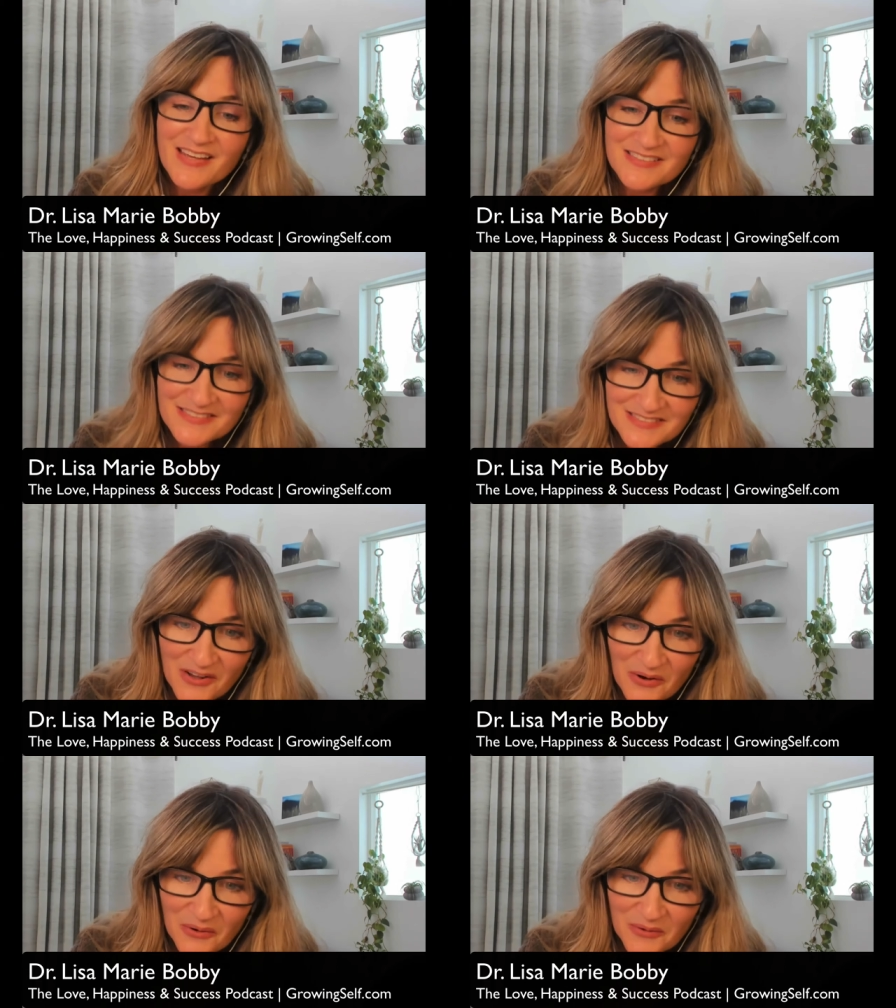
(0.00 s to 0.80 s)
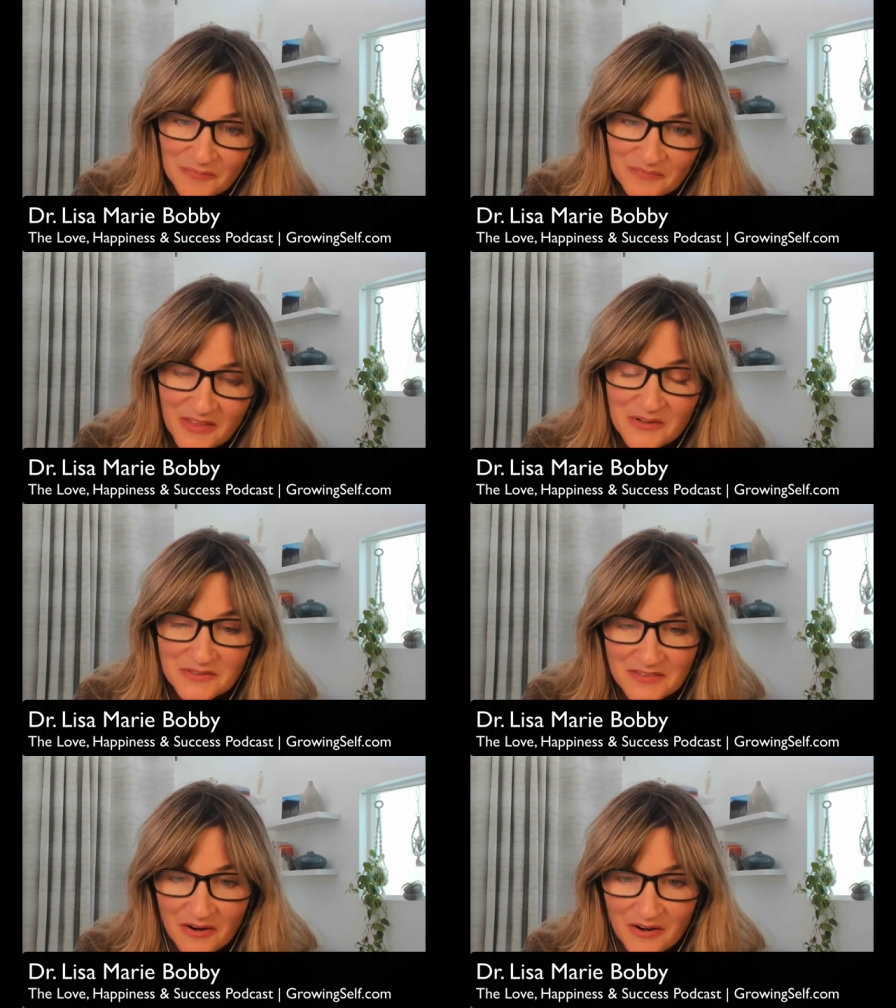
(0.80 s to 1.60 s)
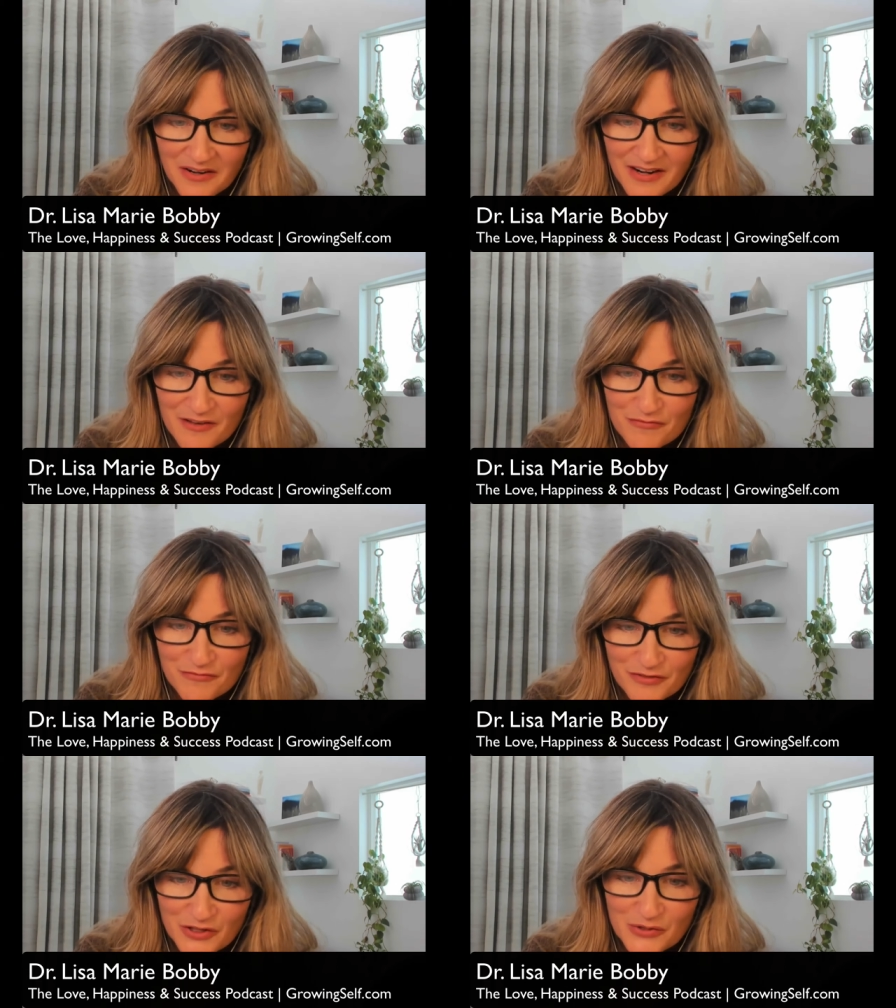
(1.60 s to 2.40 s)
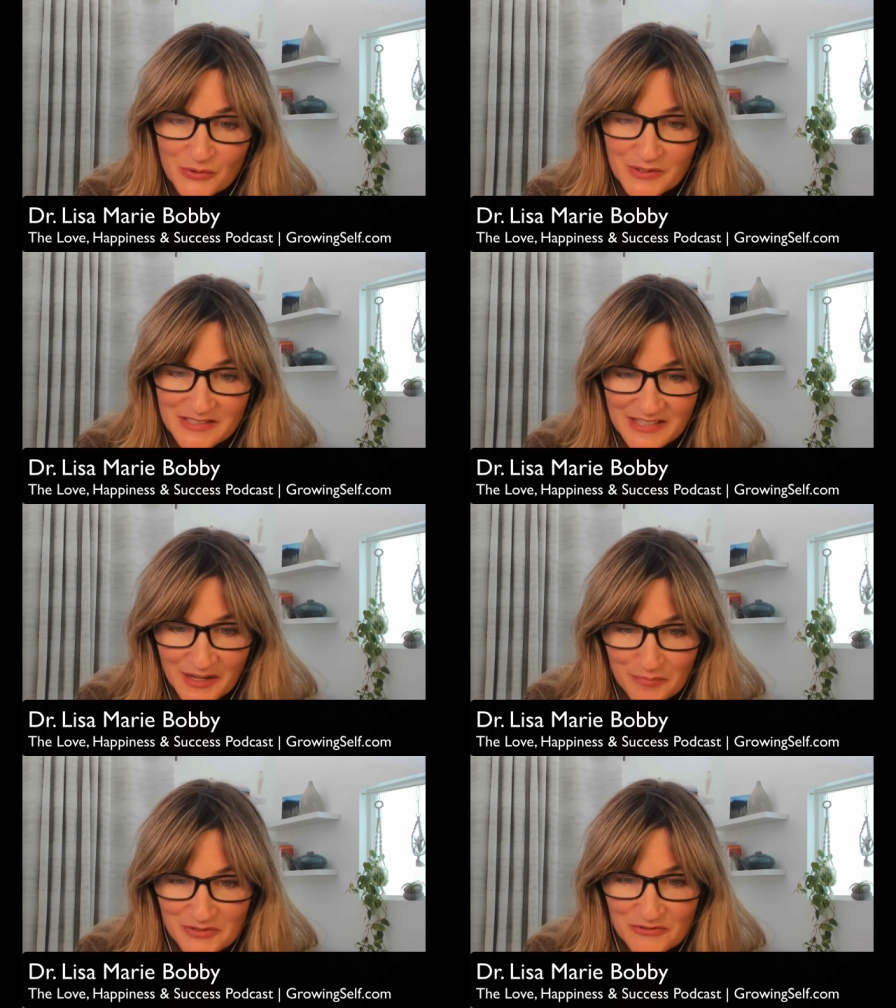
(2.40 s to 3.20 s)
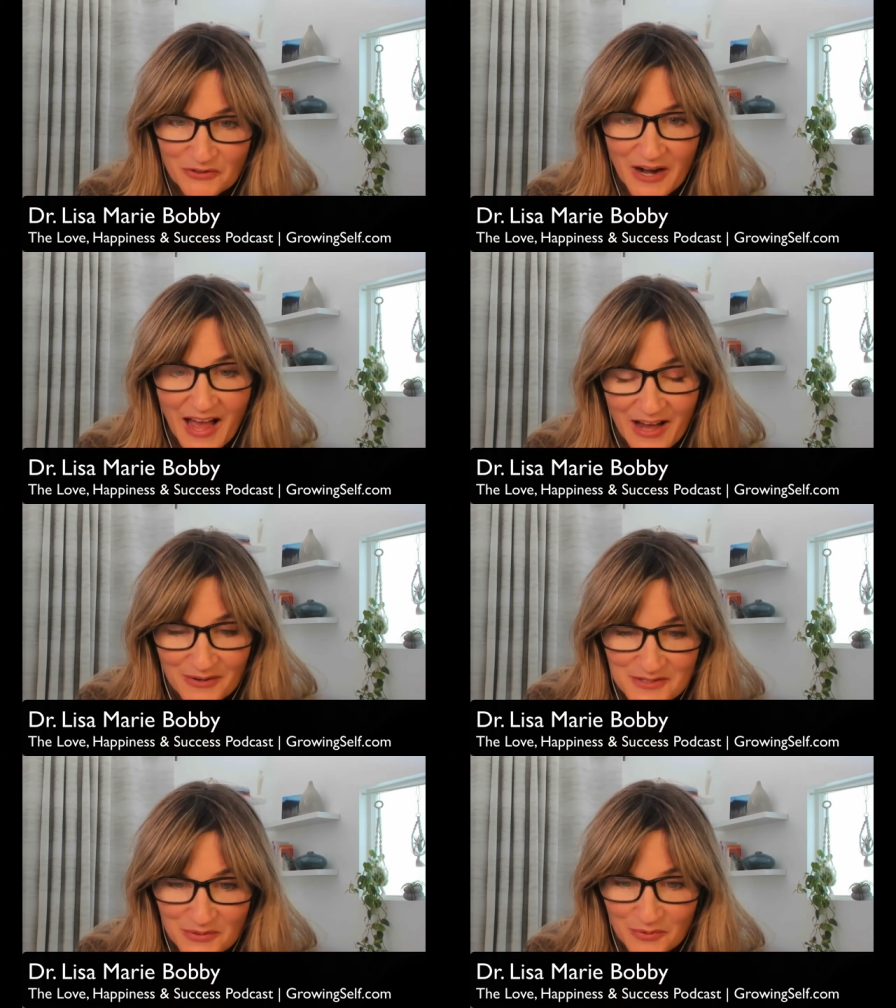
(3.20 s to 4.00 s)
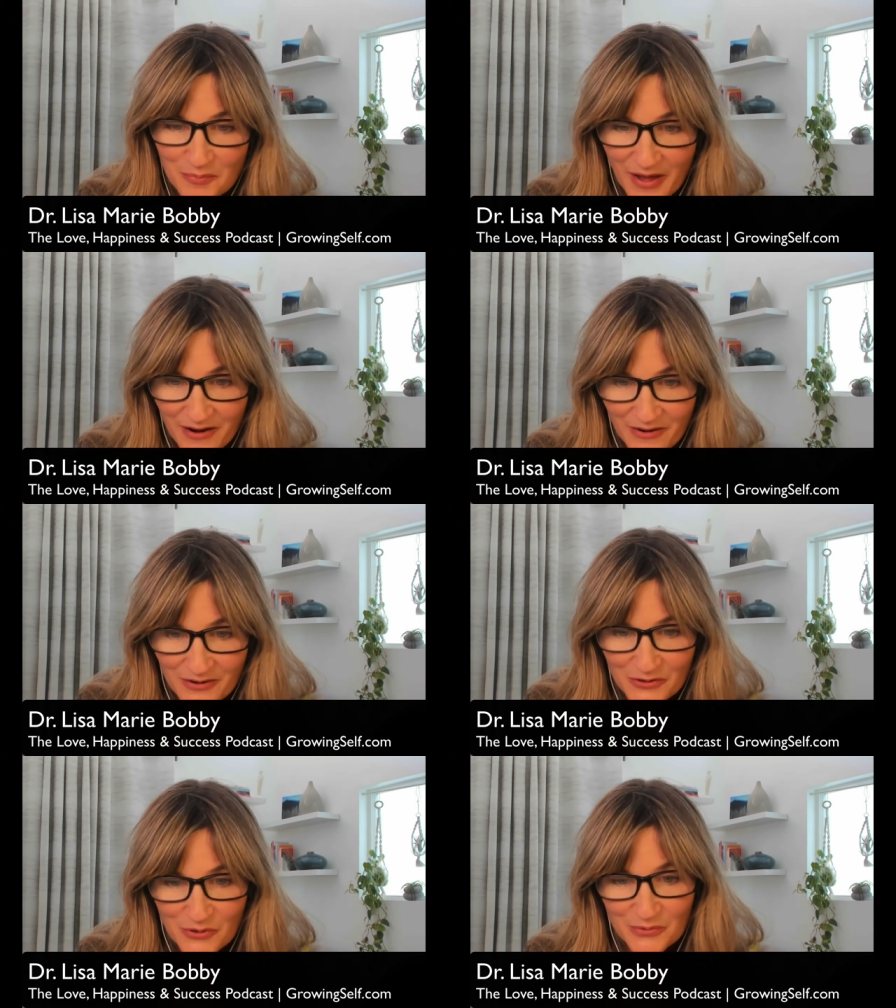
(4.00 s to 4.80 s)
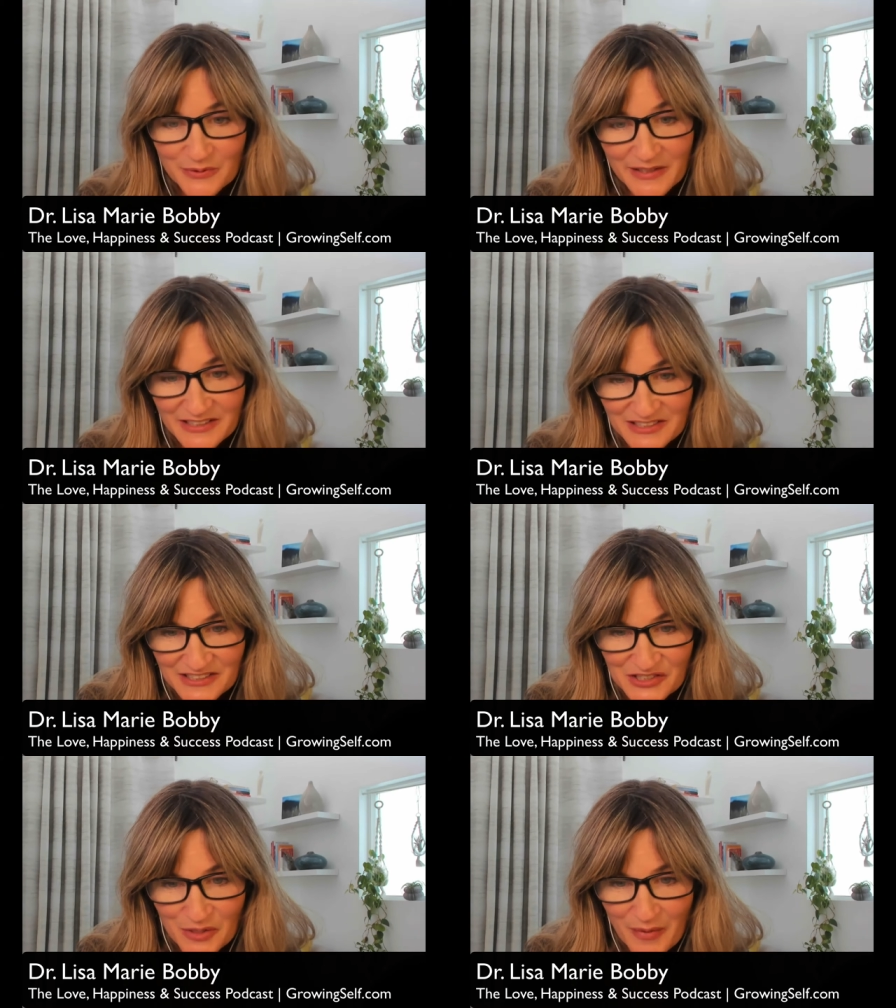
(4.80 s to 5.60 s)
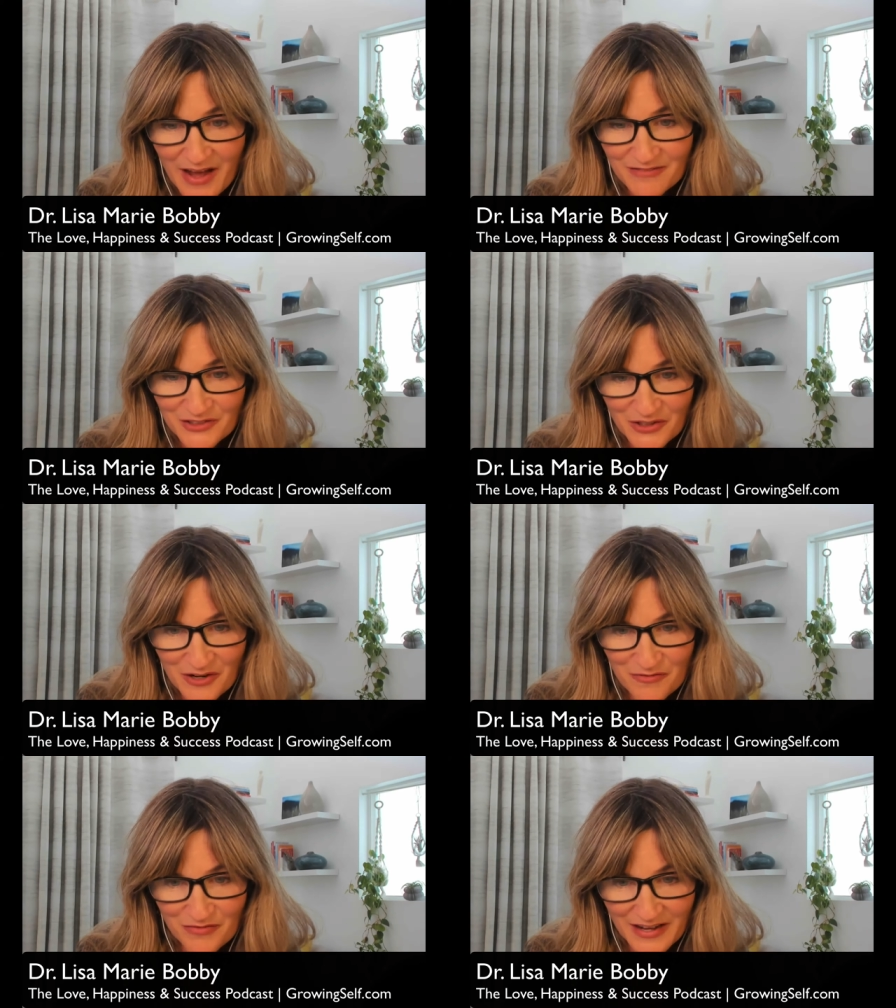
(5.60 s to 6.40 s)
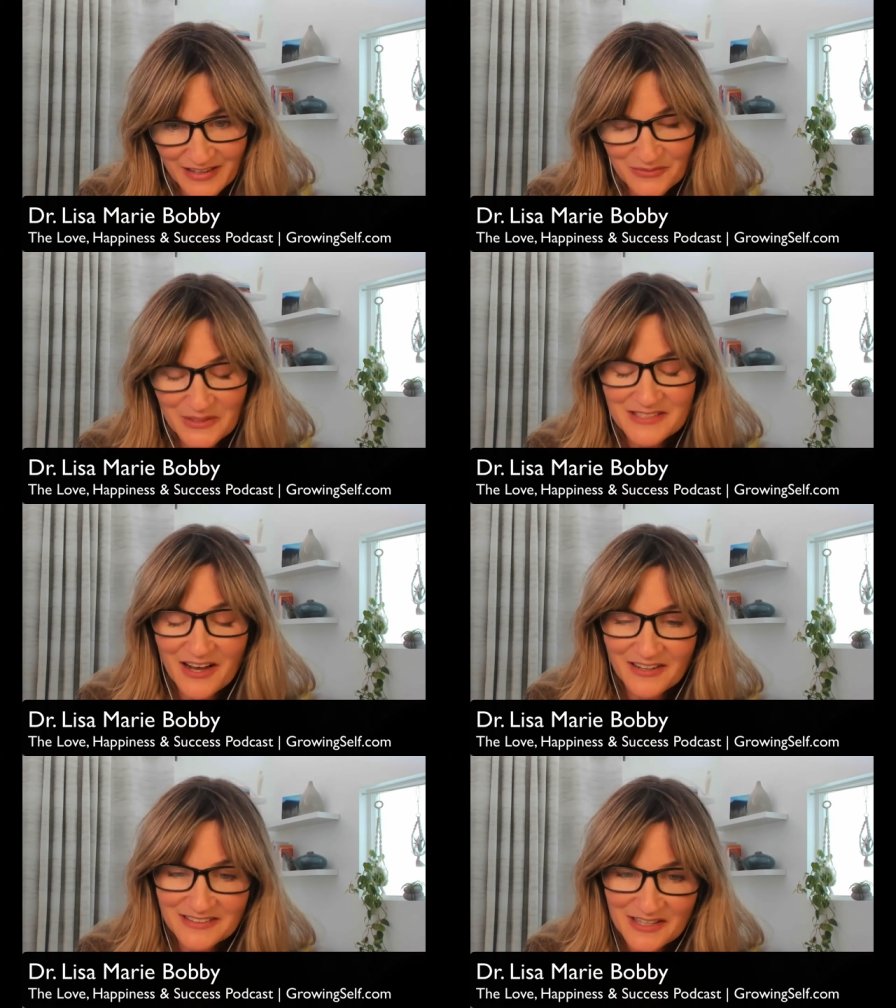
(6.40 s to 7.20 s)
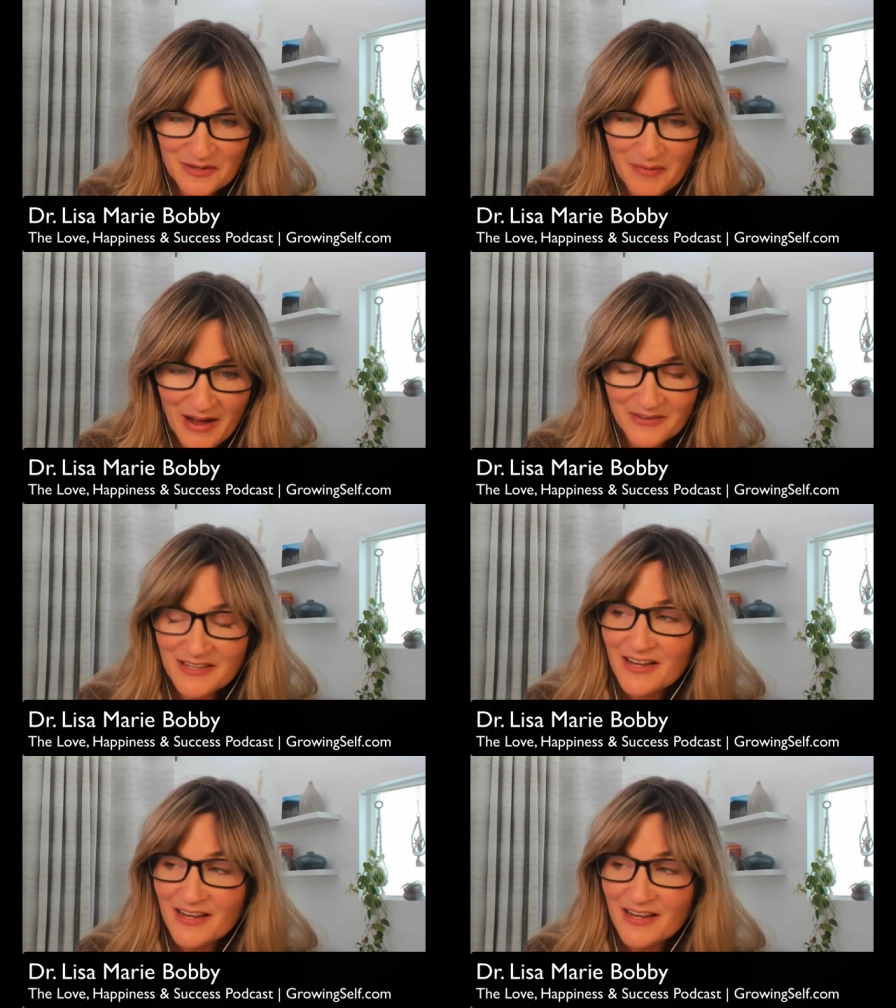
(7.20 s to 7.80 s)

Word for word: So those are a few tips for how to repair your relationship after a fight. We talked about